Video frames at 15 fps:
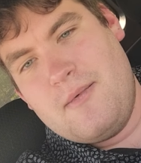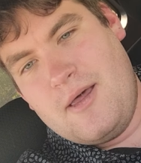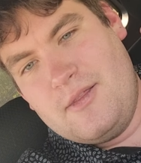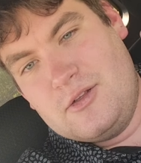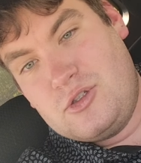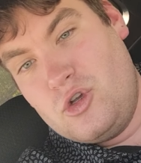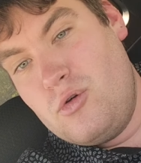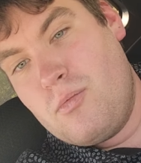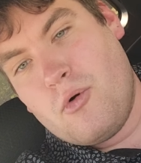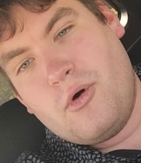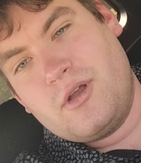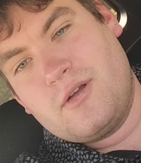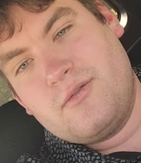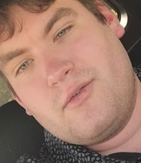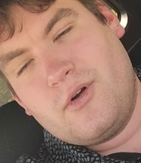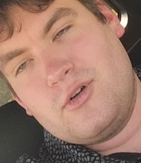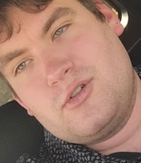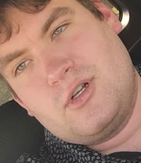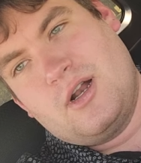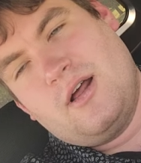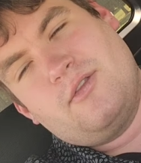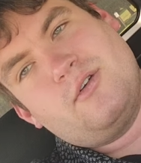and the 2-point
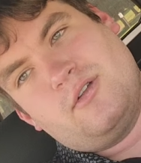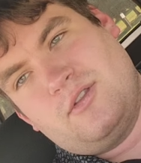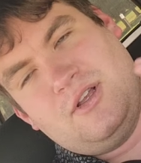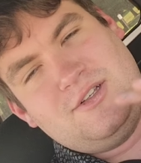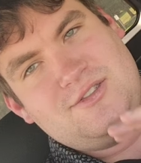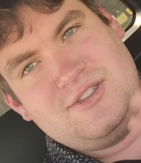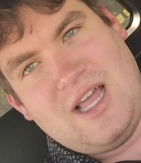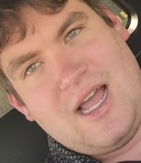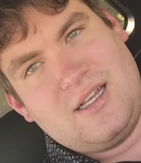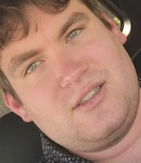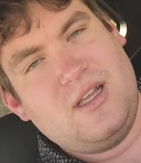conversion, I thought the exact